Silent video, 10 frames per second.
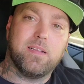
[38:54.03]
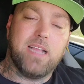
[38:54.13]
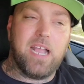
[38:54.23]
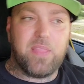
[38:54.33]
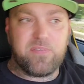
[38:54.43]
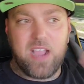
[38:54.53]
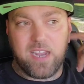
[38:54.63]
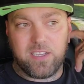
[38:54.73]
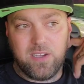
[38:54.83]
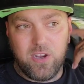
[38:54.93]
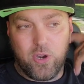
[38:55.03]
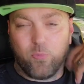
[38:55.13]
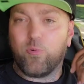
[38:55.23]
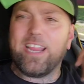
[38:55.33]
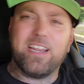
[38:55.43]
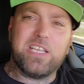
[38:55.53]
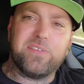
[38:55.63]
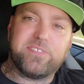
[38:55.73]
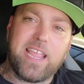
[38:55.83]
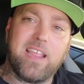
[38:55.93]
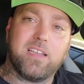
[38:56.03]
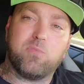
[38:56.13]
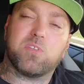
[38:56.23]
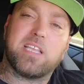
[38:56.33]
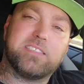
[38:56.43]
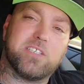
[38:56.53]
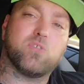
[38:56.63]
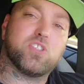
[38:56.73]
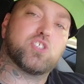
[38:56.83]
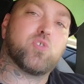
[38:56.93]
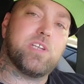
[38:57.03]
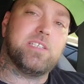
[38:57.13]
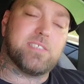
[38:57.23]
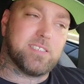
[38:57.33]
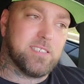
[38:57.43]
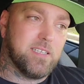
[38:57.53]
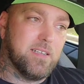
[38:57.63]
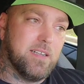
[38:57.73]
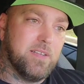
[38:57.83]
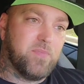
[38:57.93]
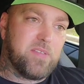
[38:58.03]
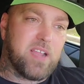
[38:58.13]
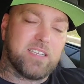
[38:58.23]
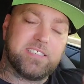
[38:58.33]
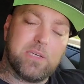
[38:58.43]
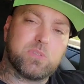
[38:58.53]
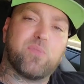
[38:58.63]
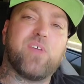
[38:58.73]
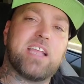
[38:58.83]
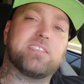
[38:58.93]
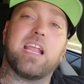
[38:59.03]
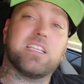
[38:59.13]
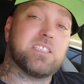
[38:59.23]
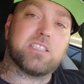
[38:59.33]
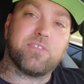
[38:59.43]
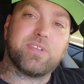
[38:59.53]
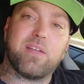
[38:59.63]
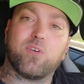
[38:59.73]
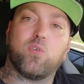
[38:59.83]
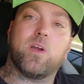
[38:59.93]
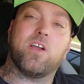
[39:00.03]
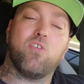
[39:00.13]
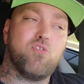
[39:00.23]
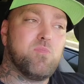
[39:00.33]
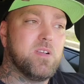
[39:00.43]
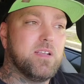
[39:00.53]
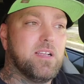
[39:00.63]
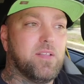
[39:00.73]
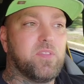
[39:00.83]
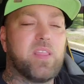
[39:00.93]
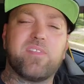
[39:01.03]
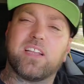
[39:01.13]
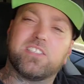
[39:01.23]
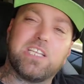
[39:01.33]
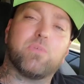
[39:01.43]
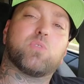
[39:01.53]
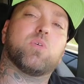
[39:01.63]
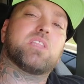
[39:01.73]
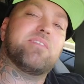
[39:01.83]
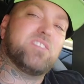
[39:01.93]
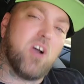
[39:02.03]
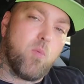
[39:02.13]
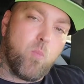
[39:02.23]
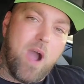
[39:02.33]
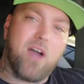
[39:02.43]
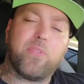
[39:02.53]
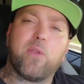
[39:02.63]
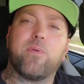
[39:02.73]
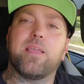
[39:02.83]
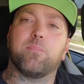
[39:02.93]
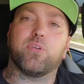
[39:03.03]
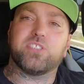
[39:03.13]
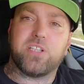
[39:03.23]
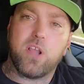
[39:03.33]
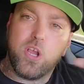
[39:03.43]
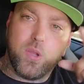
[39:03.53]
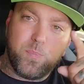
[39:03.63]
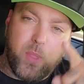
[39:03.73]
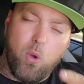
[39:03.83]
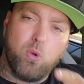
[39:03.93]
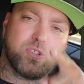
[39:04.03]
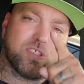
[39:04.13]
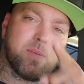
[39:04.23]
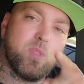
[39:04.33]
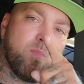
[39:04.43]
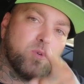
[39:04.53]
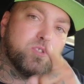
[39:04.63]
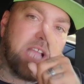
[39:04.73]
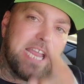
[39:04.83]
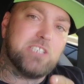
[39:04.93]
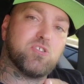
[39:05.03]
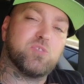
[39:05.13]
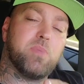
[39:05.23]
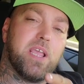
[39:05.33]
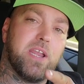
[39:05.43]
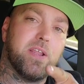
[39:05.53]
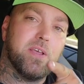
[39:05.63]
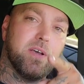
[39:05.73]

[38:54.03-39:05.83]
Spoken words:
And they've got to relive daily what they did on the streets. They've got to deal with the fact daily that they're never going home. And then they've got to deal with what they've done while they're in prison. Those are some of the most dangerous men